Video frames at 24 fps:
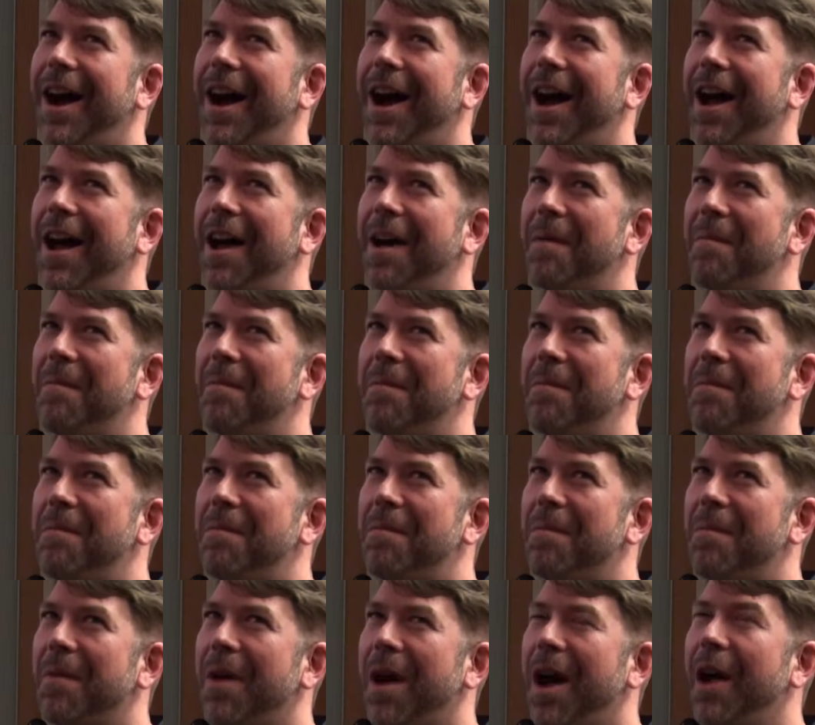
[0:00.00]

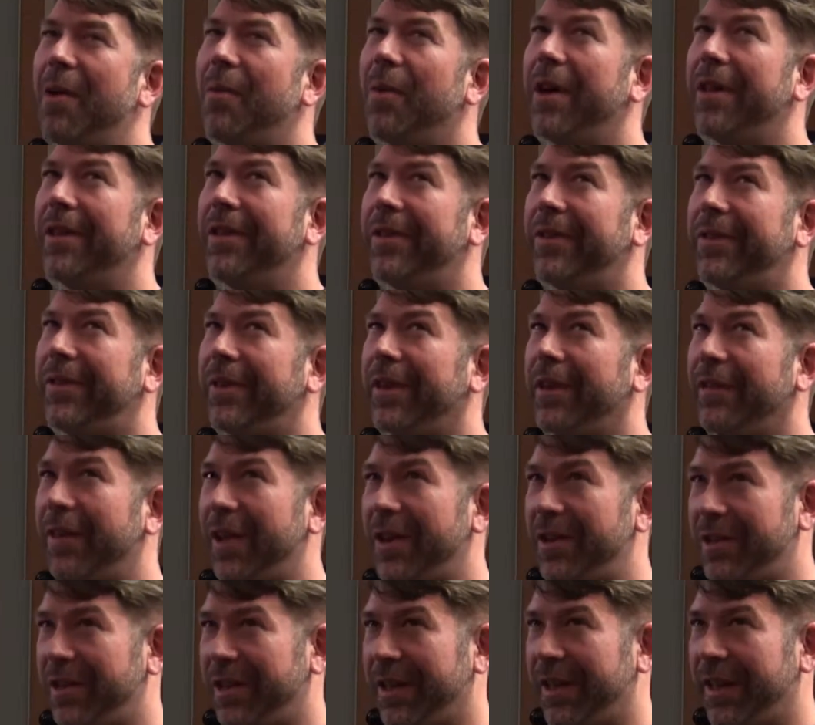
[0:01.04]
I was
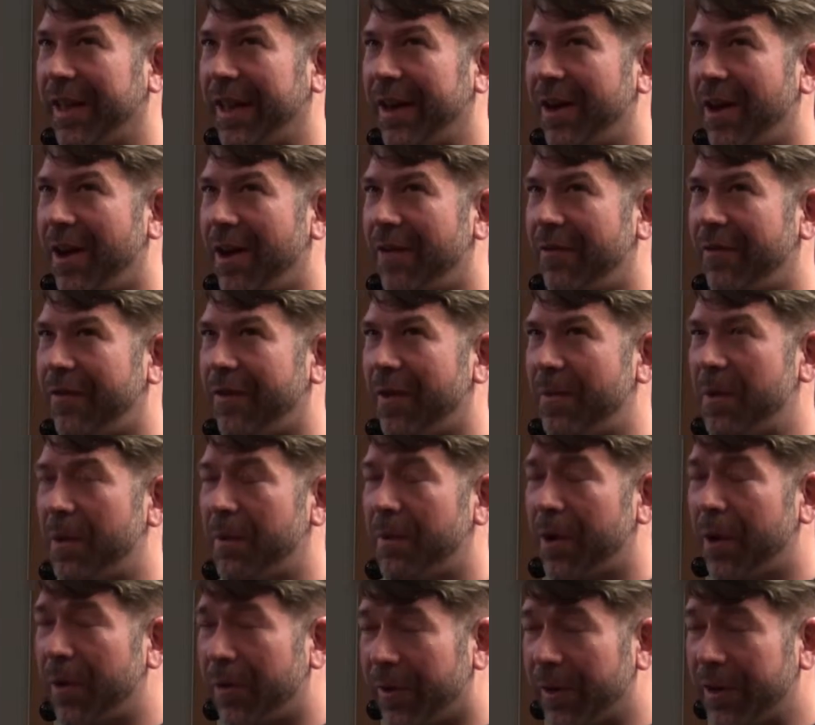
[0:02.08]
eventually laid off from the
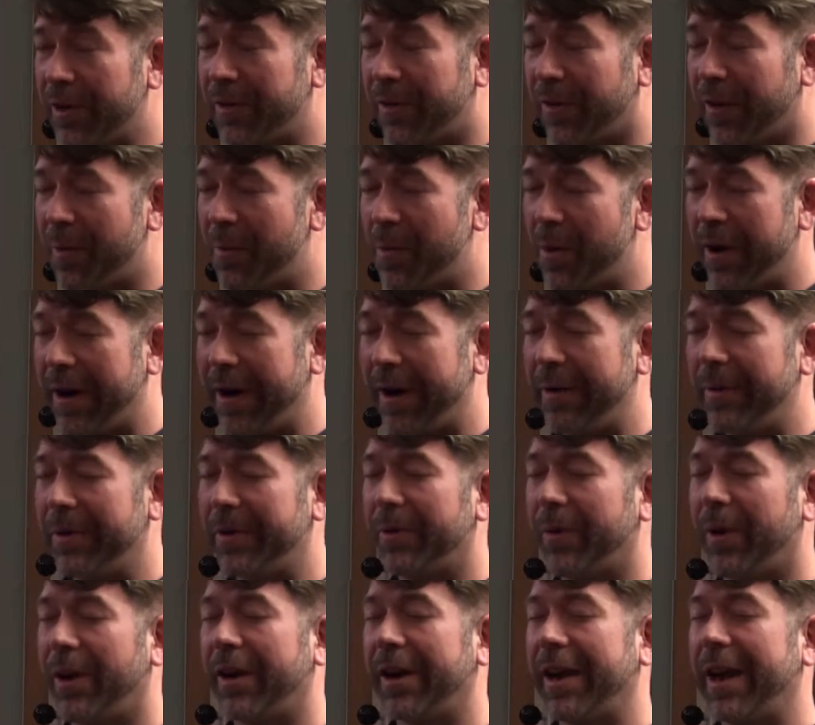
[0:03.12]
brokerage firm where I
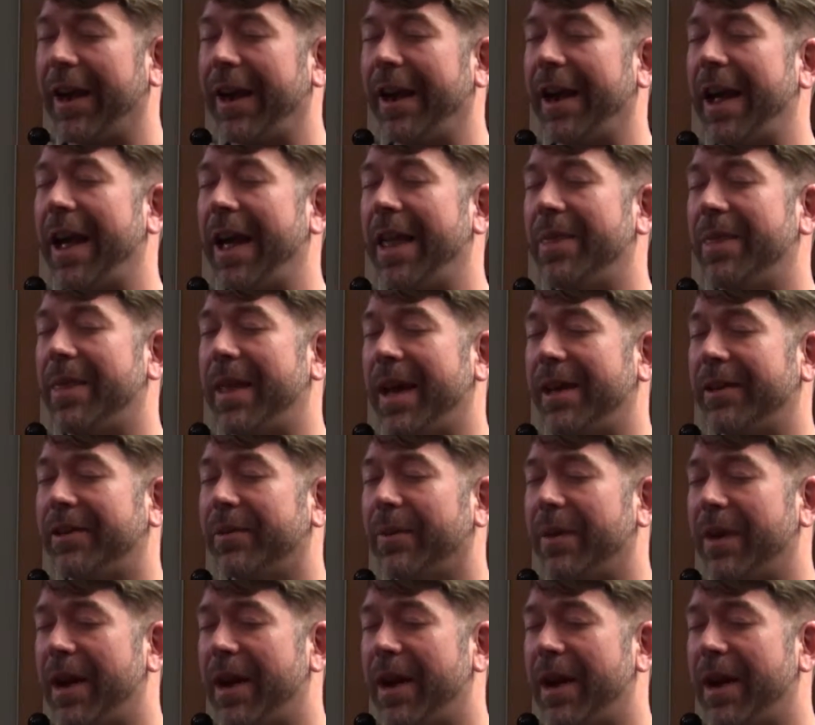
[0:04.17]
was working, and that's